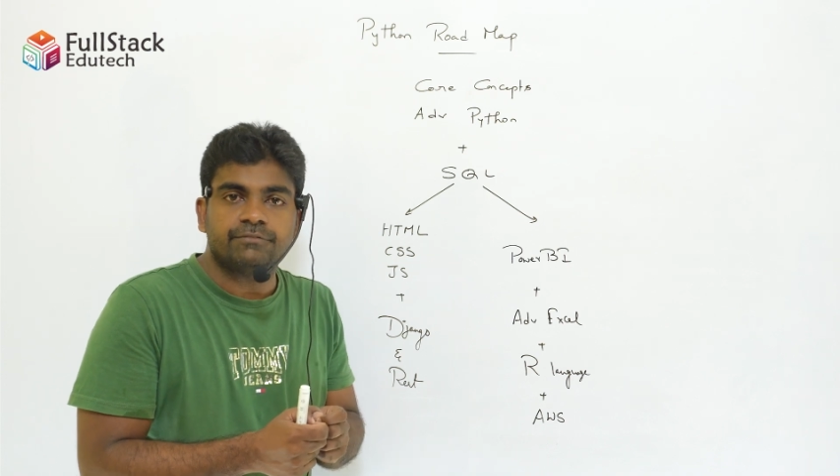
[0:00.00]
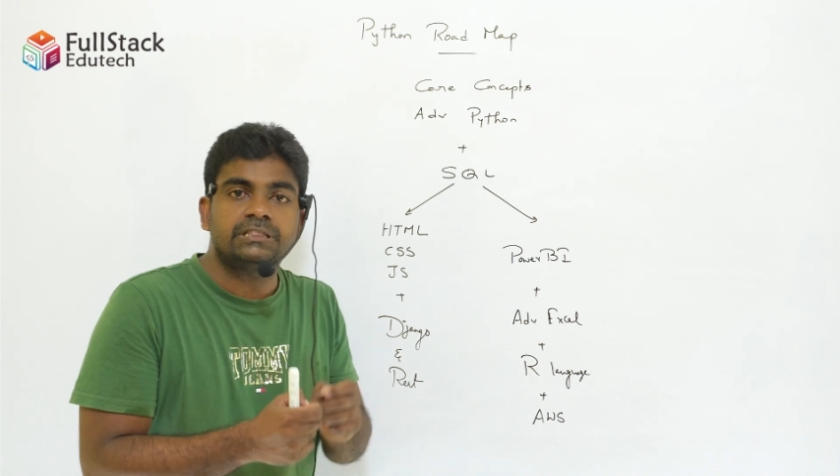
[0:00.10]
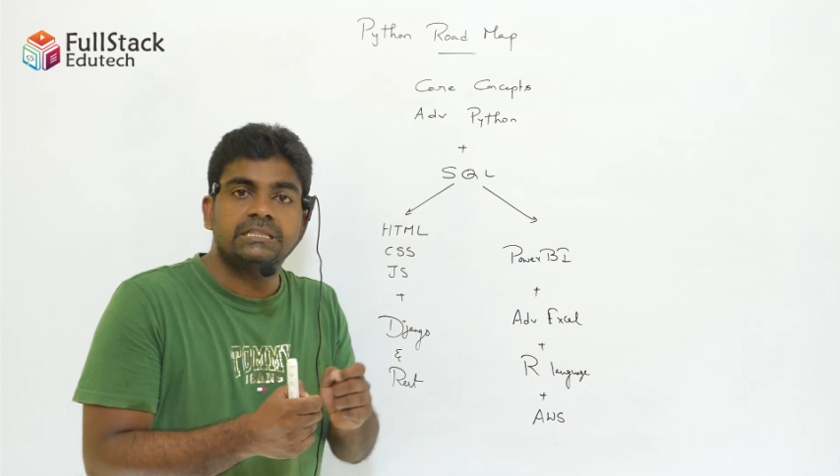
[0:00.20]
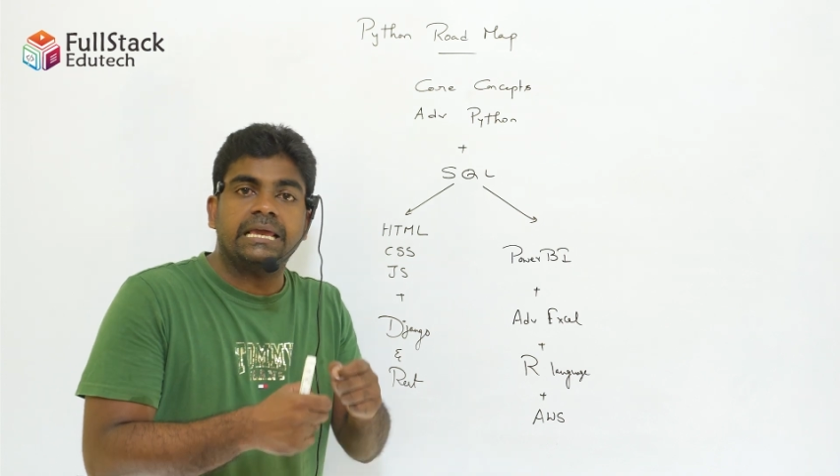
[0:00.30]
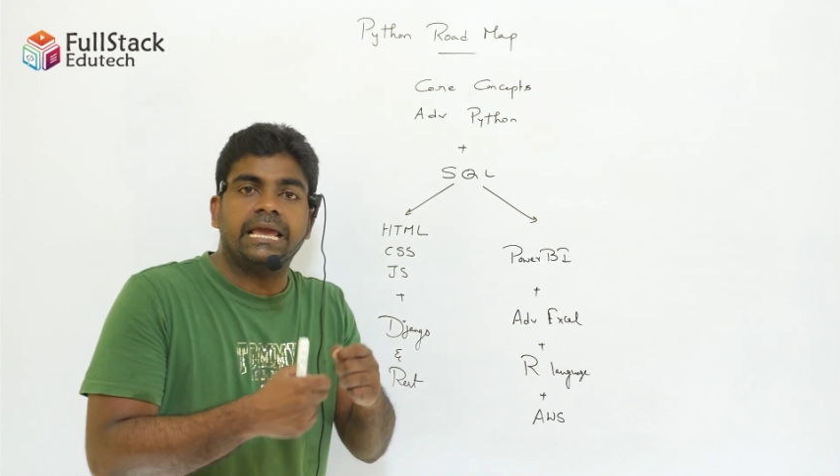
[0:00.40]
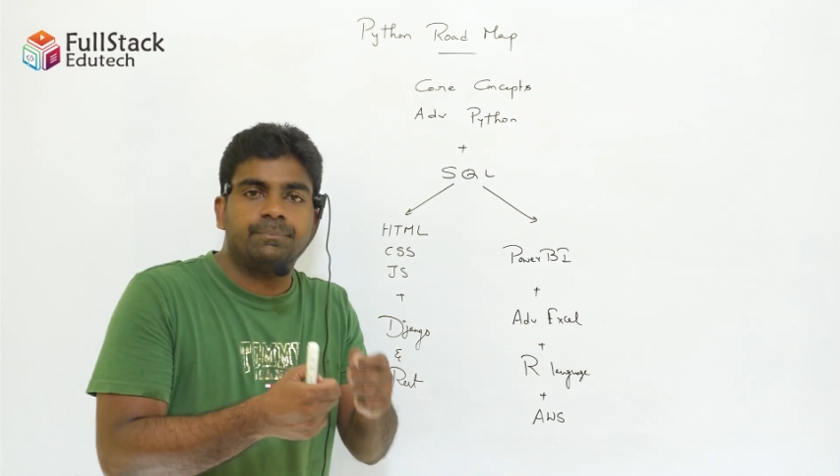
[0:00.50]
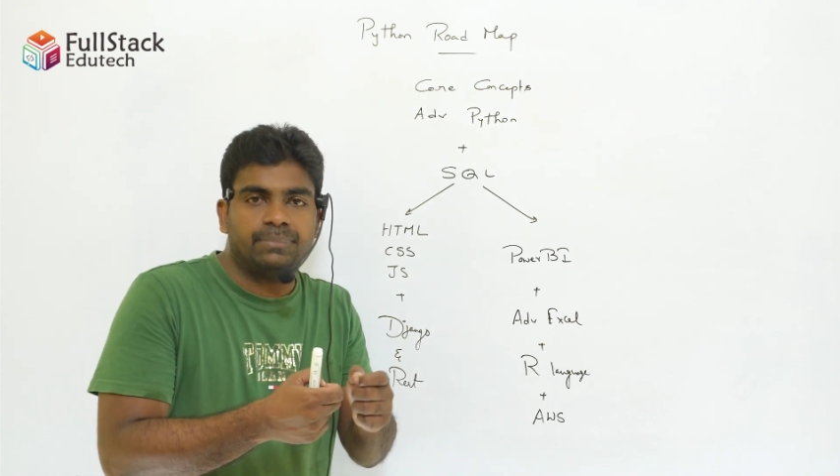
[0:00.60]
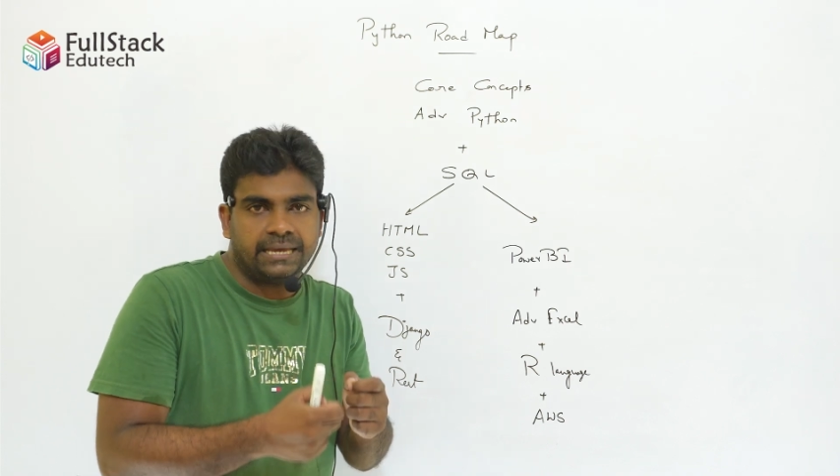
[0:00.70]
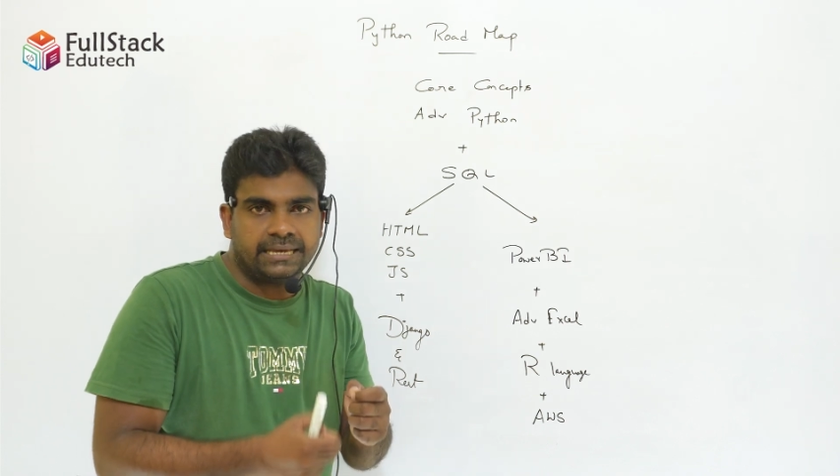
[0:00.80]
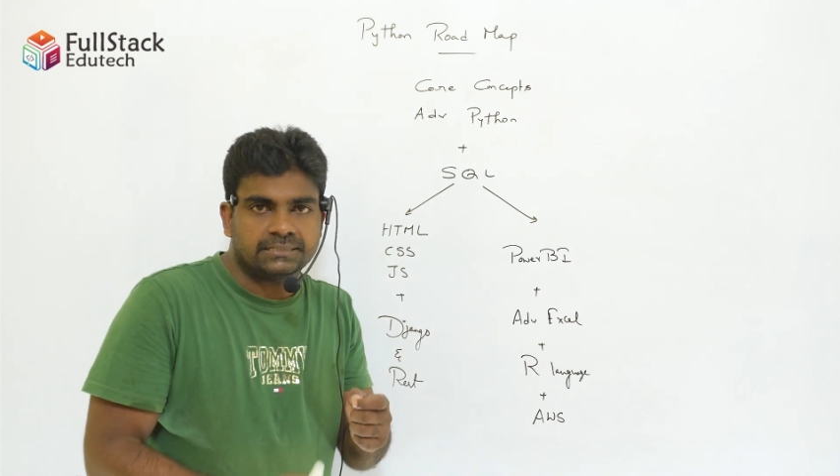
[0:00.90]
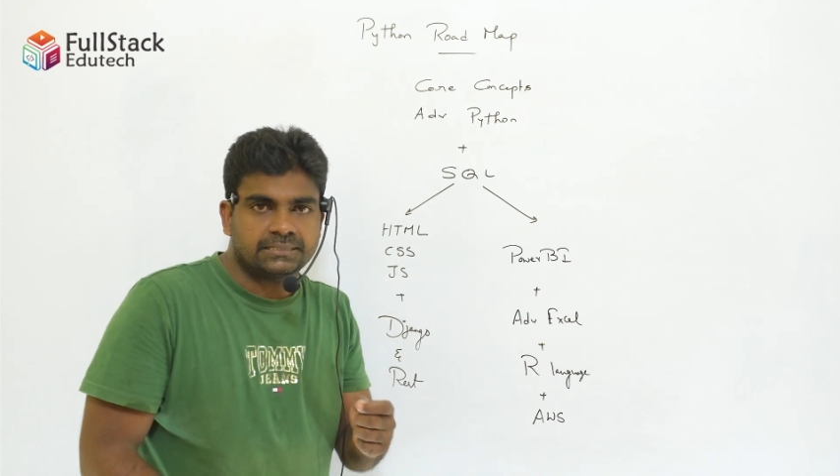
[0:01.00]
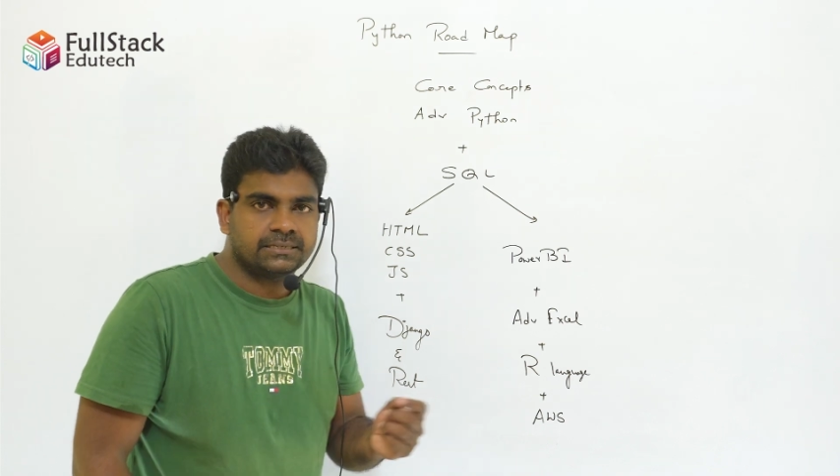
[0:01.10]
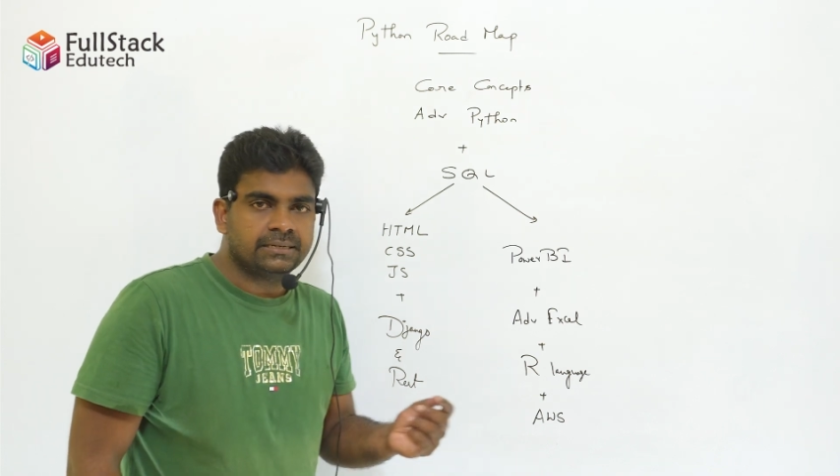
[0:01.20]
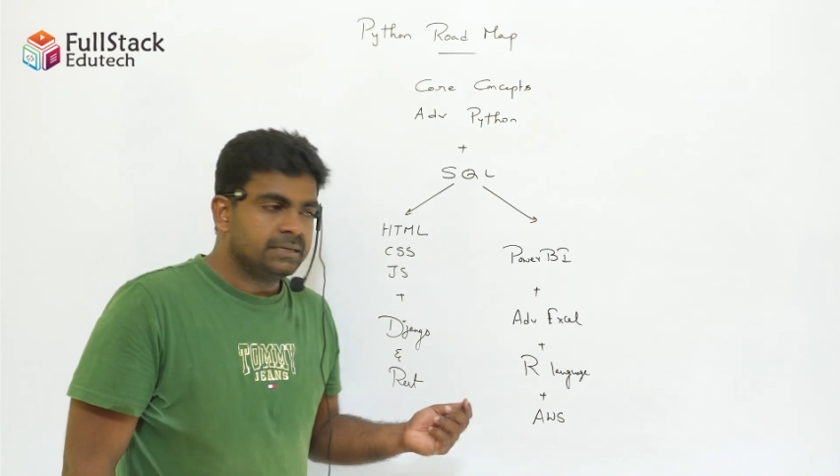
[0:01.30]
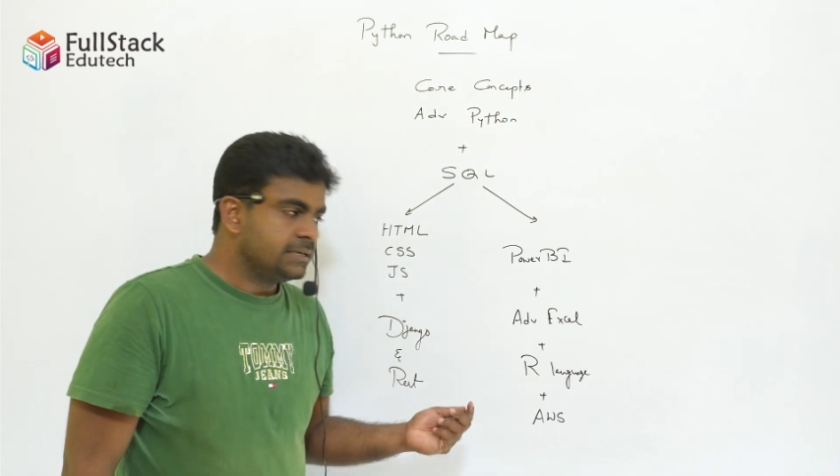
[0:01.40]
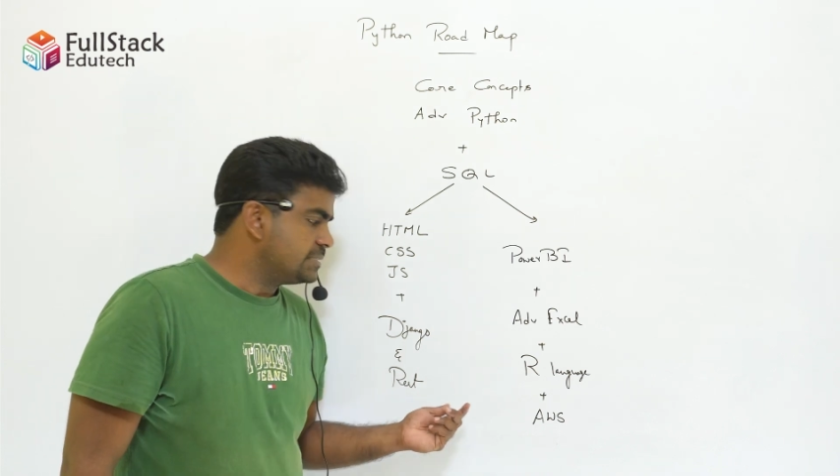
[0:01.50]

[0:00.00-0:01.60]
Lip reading: with APIs.